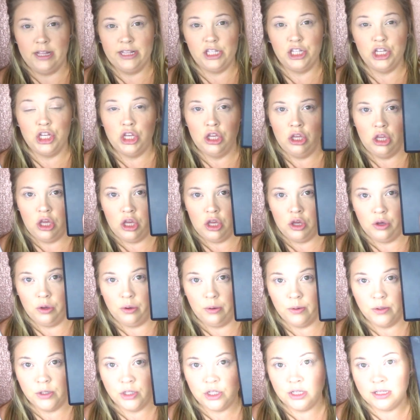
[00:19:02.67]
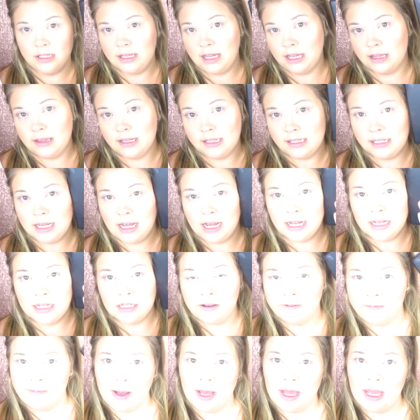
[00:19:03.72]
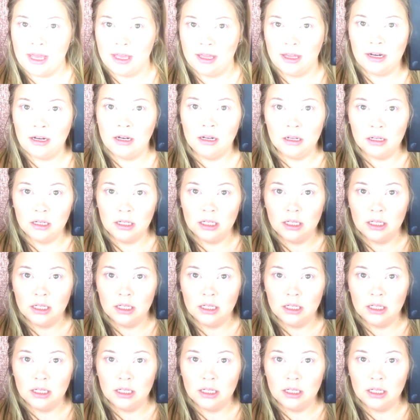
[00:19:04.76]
It's huge. It's like the size of my head.